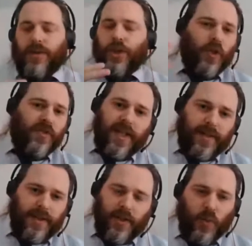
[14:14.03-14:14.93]
the
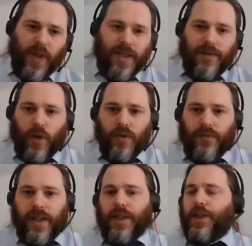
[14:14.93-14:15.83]
context is always
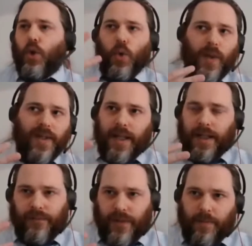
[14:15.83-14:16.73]
evolving, you're always
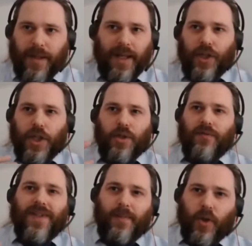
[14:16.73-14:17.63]
getting feedback that you
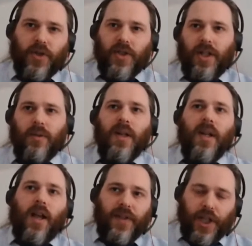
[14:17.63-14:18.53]
should respond to,
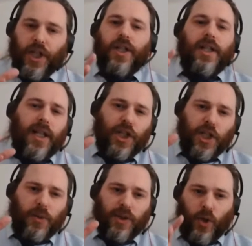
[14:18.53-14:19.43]
and the earlier
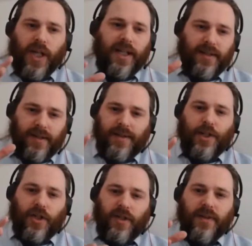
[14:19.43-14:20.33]
you lock in a
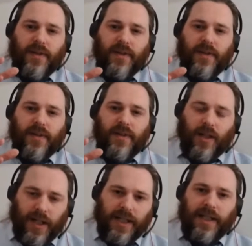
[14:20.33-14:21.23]
decision, the less
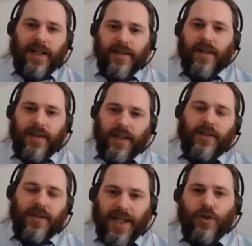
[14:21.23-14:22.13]
likely it is, I think,
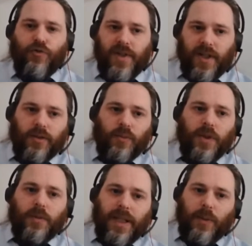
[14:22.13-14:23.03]
that the end result
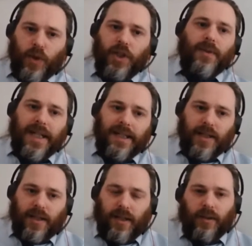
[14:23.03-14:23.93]
will be what you need it
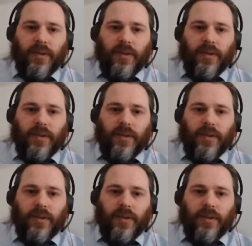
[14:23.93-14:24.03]
to do.